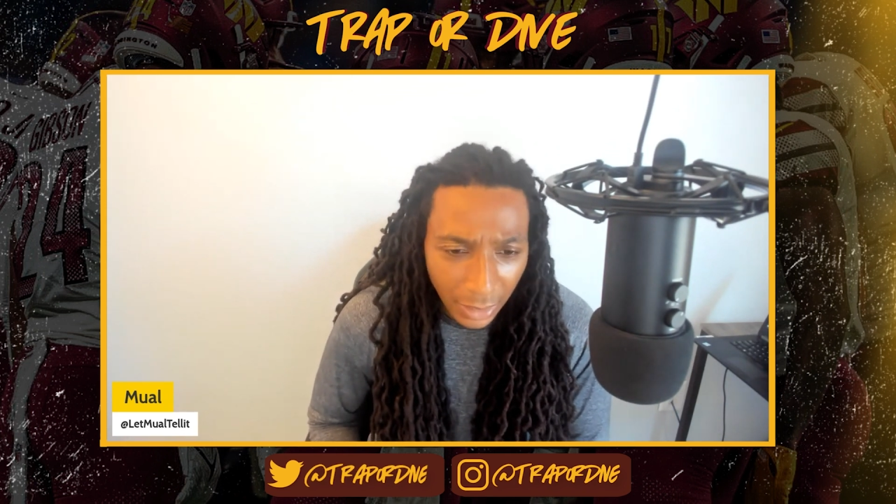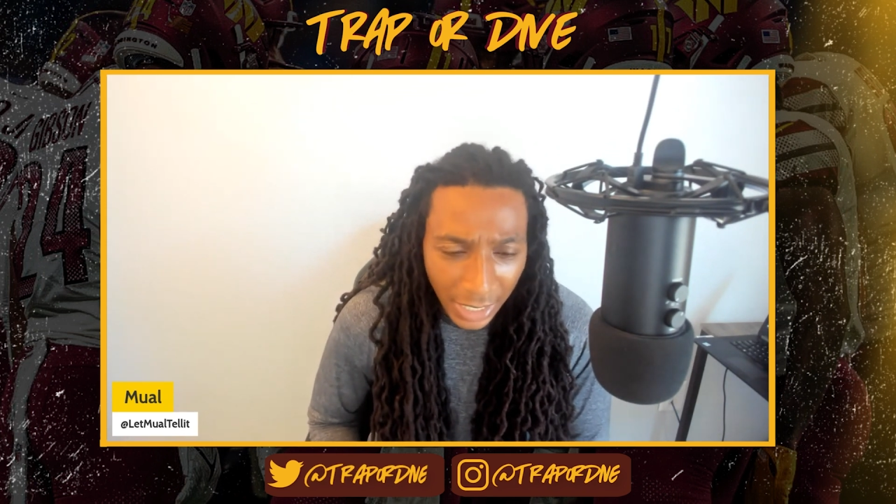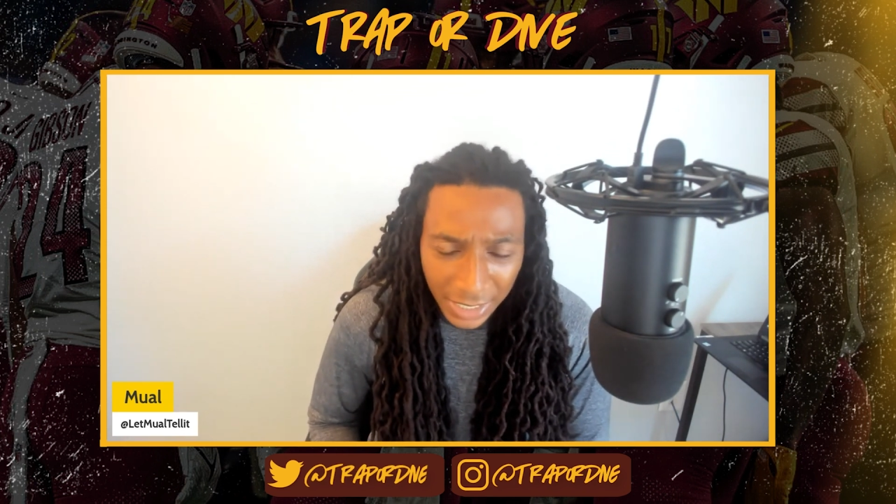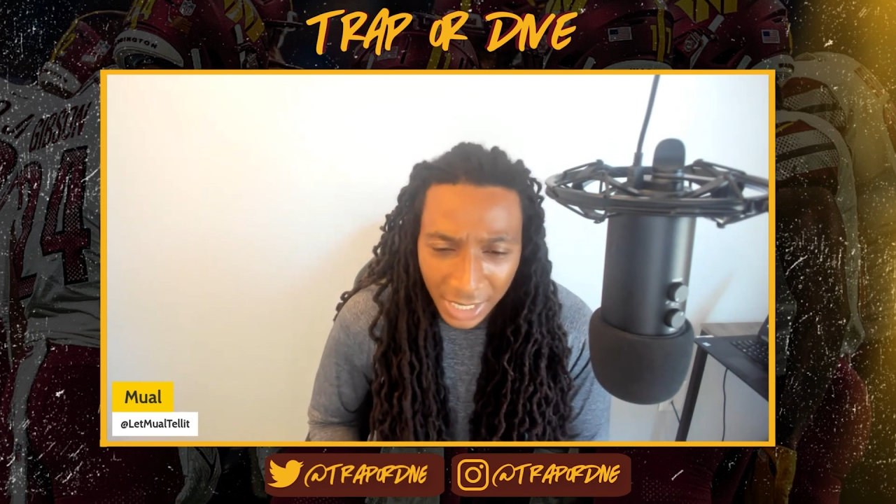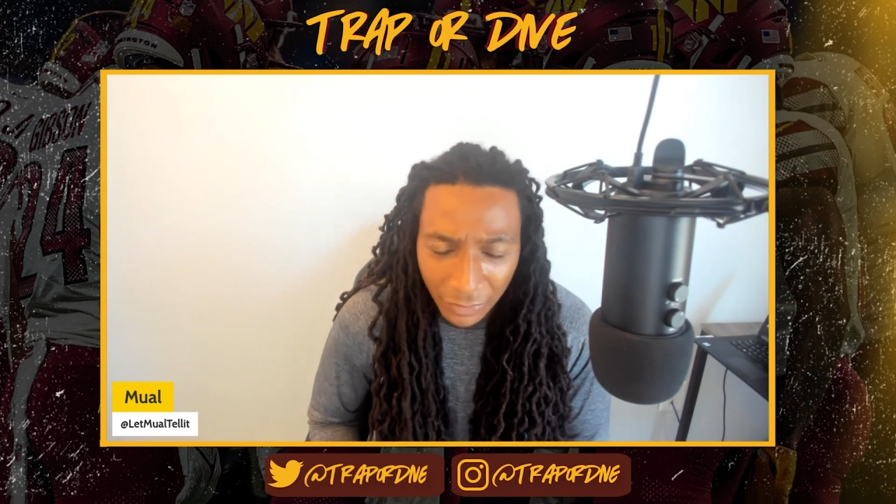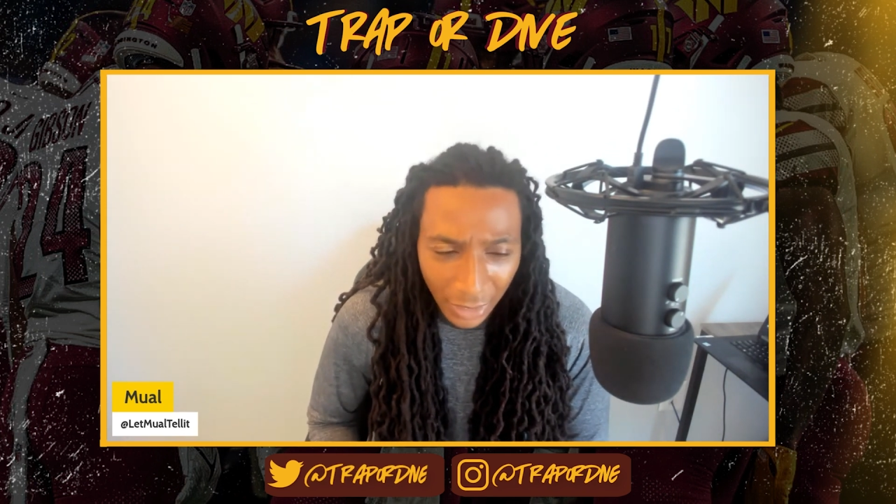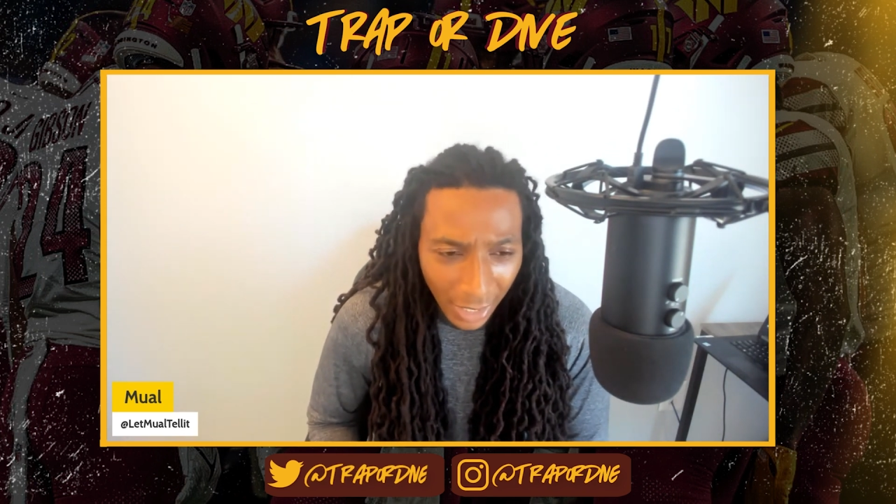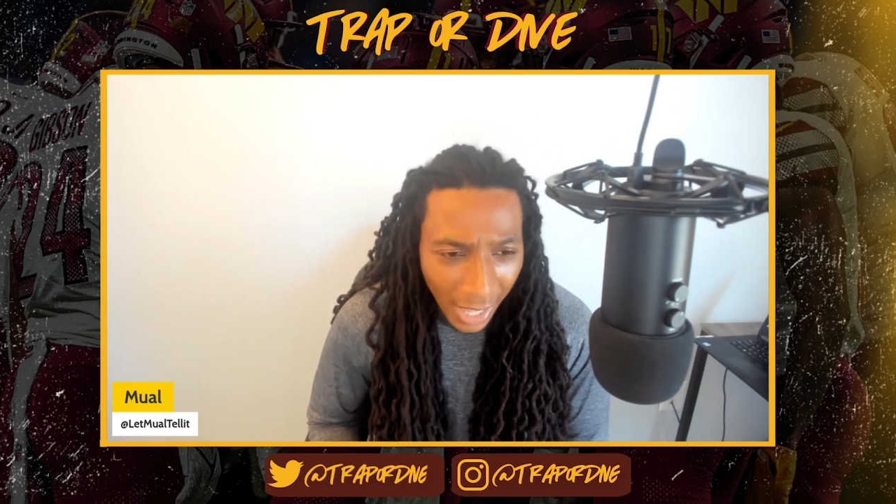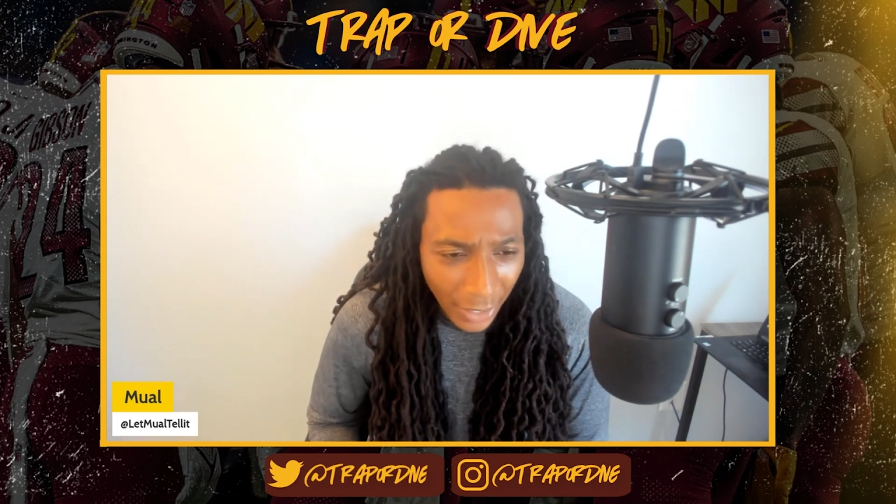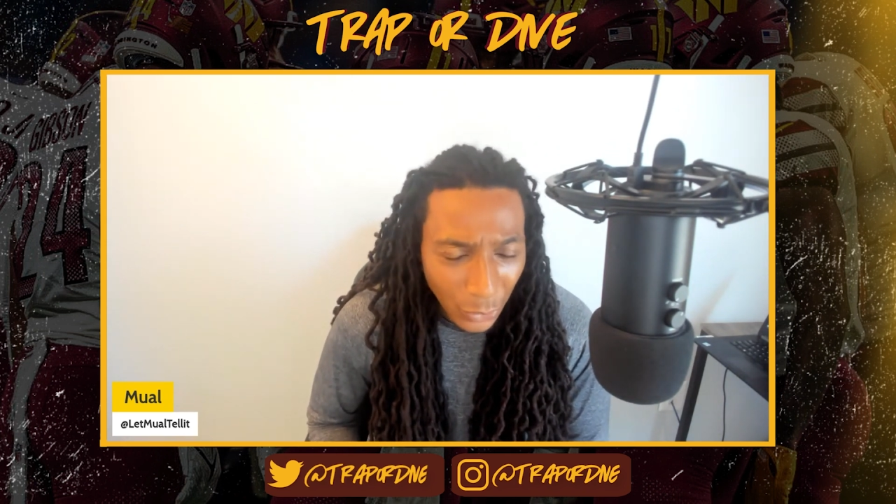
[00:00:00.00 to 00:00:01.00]
He's given a
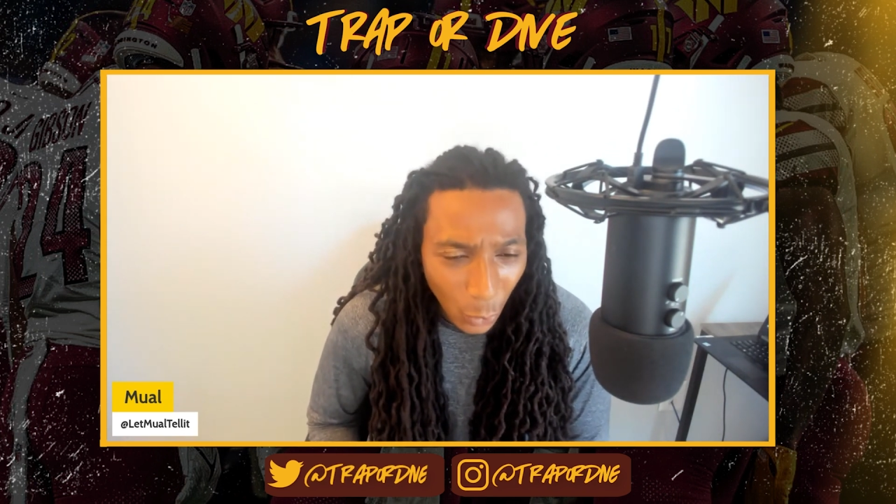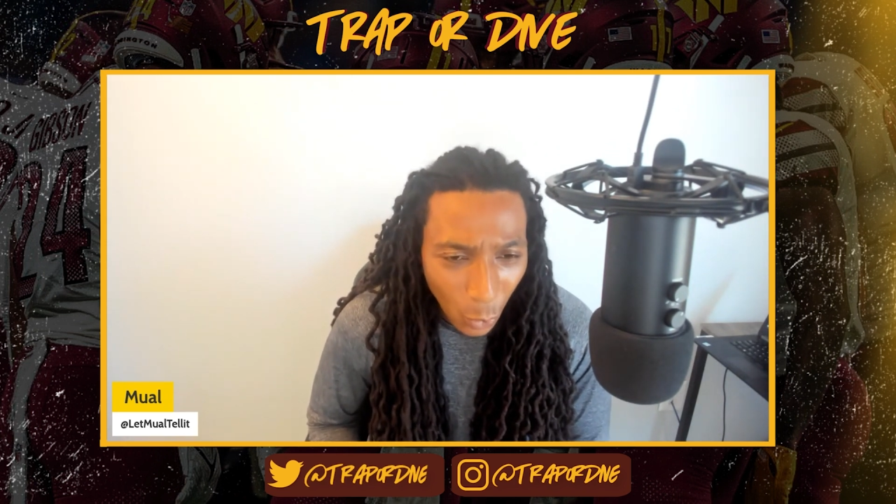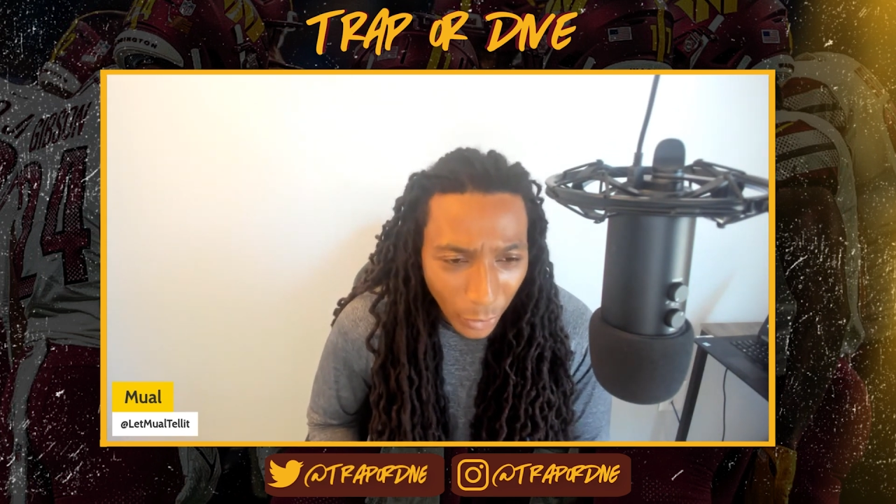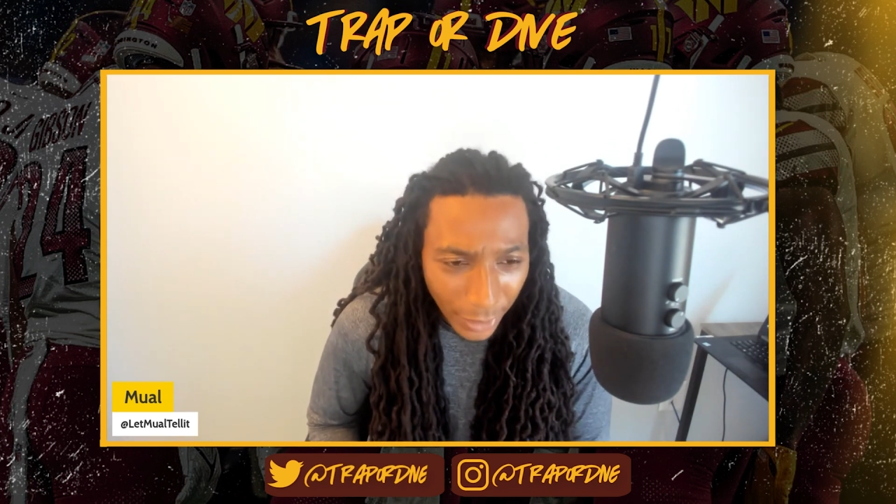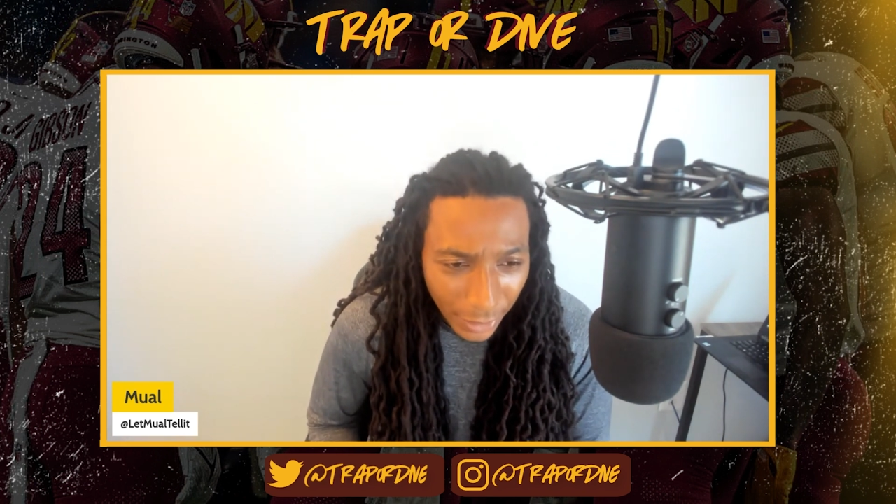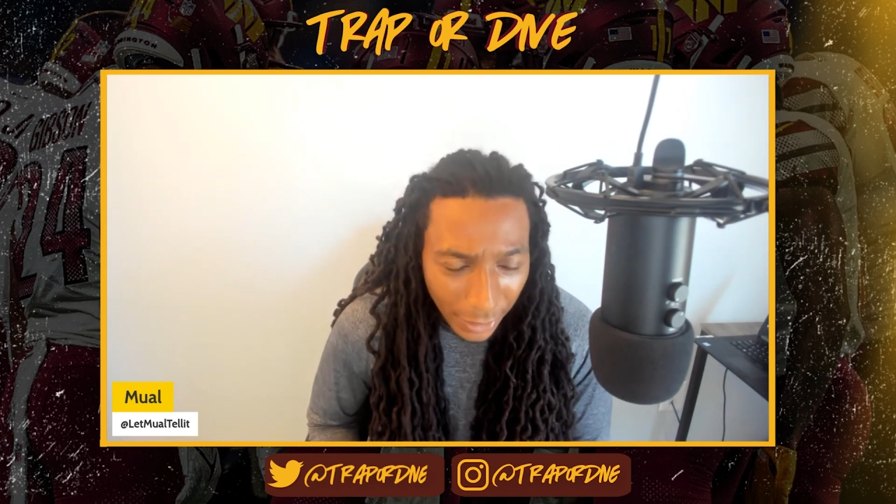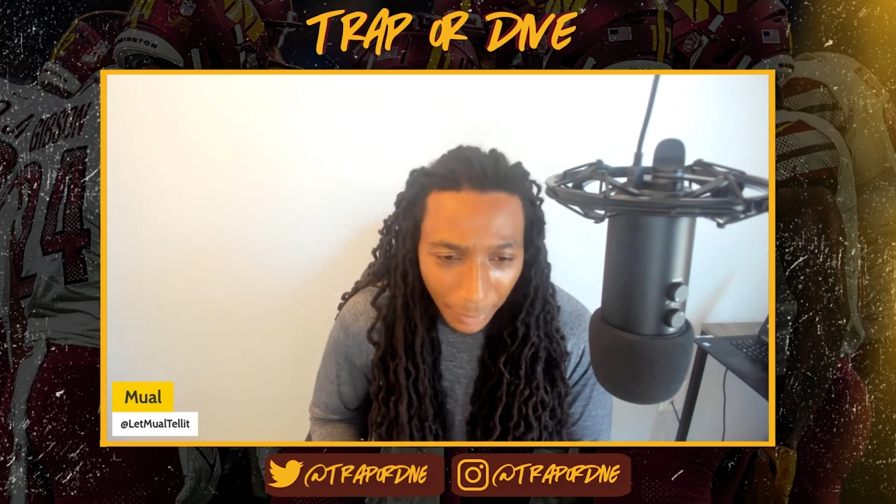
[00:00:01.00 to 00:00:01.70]
lot of toys